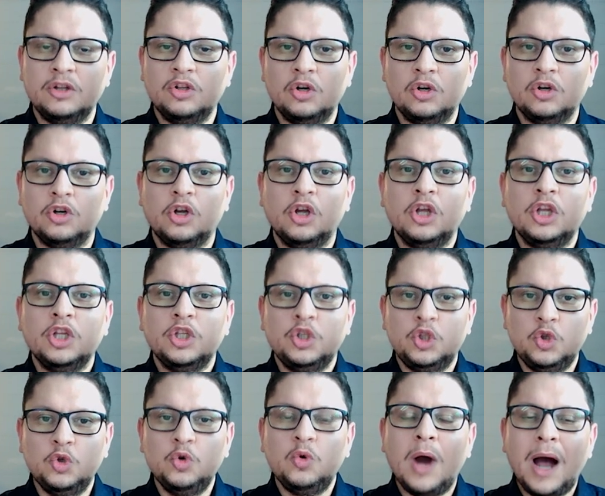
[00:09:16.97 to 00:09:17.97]
No,
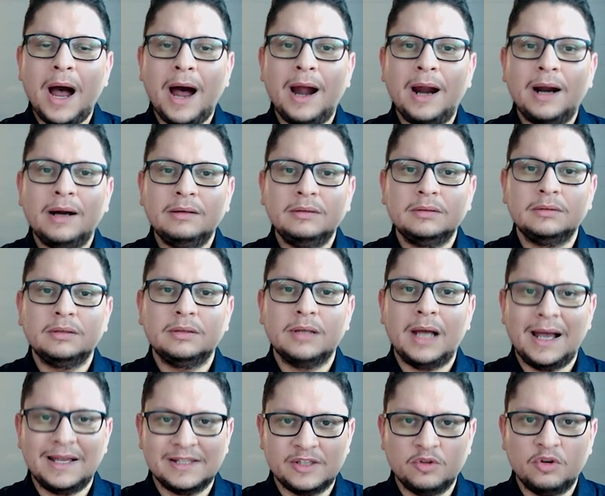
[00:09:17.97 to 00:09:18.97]
you are,
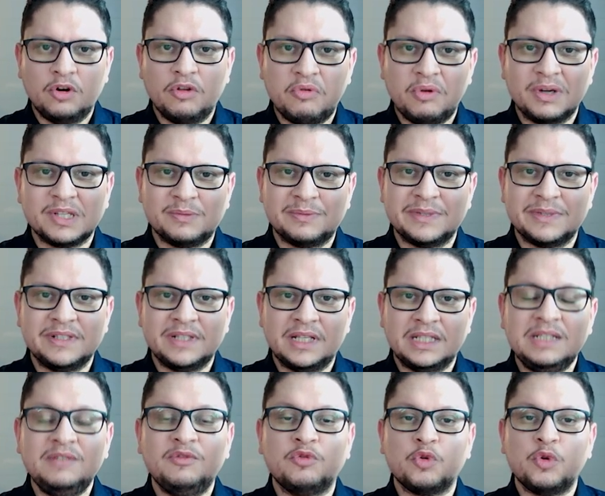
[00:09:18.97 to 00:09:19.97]
as an authorized
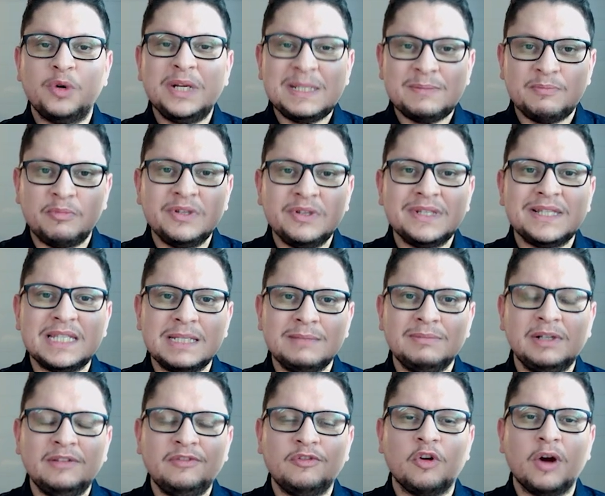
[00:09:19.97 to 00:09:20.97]
representative,
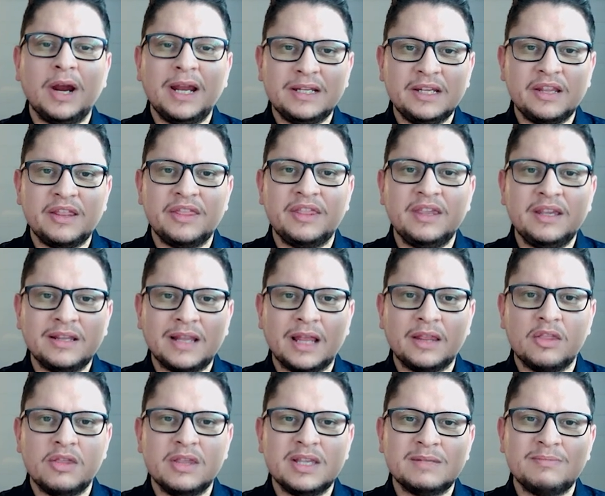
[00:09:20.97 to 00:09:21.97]
responsible for anything
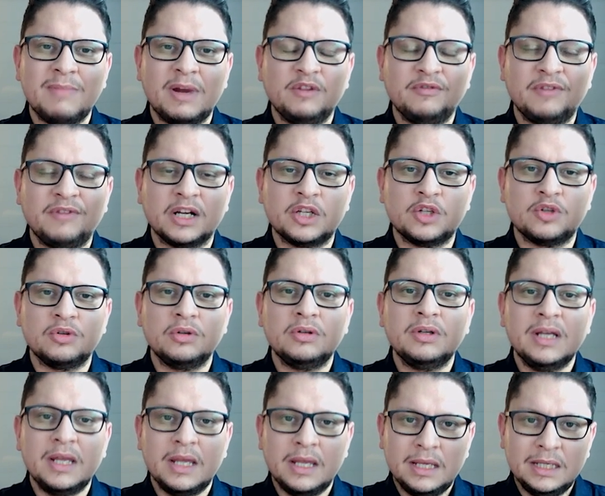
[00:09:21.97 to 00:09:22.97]
that this manufacturer
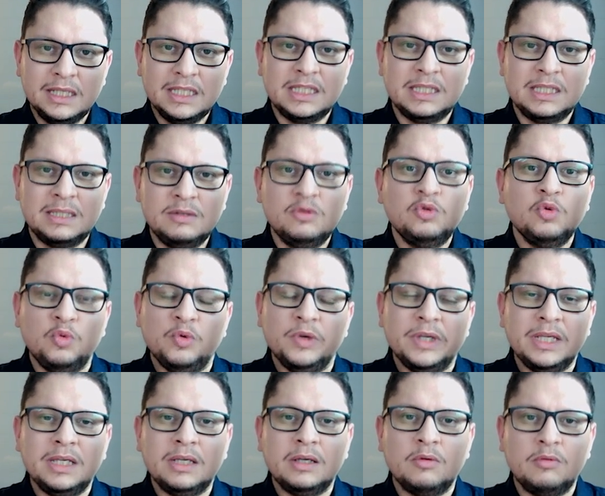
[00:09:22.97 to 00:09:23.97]
is
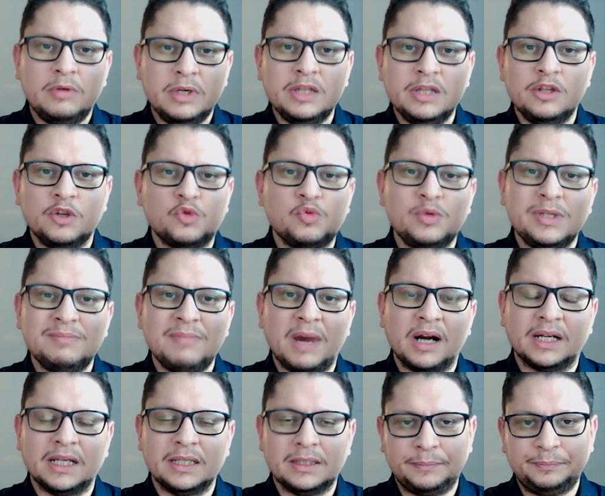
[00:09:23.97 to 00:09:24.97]
doing in the Swiss
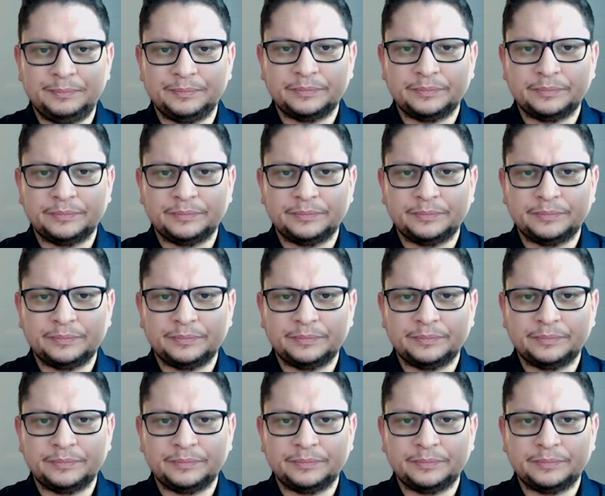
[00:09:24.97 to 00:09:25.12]
market.